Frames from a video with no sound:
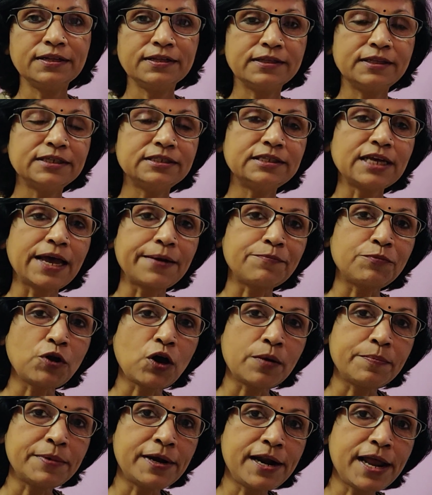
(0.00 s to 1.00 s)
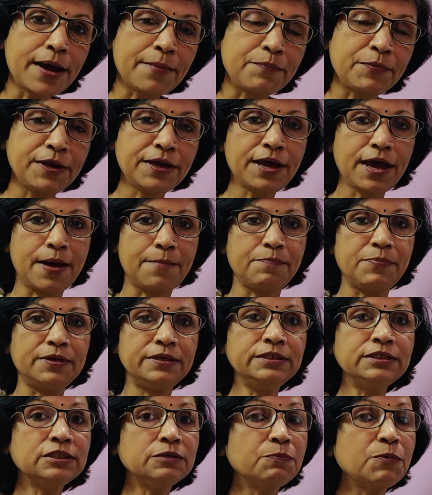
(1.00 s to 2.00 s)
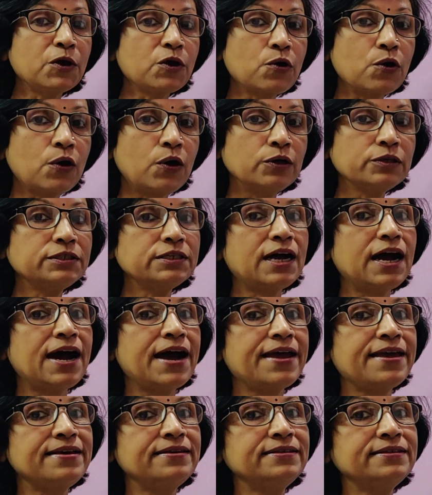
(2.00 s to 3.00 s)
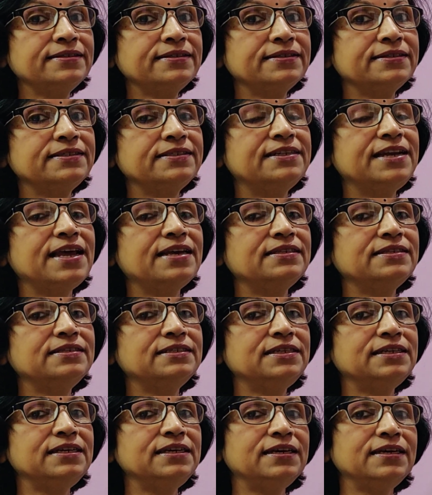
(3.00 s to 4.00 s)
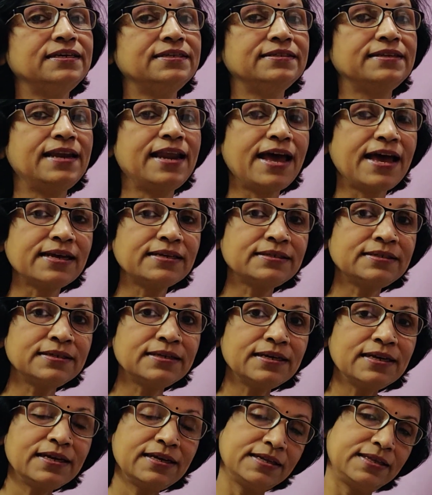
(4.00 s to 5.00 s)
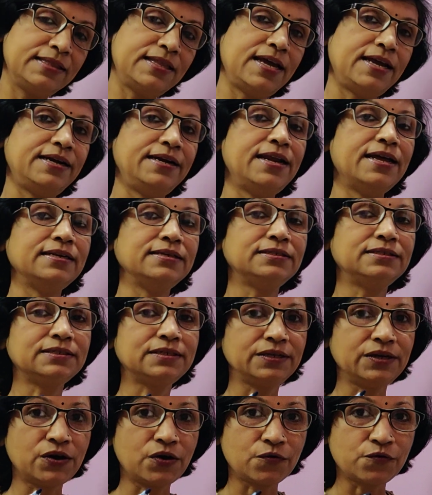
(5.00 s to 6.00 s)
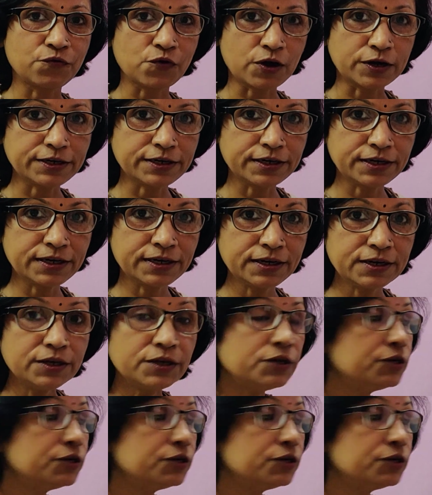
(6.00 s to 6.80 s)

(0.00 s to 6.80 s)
This abnormal happening happens because ice density is less than density of water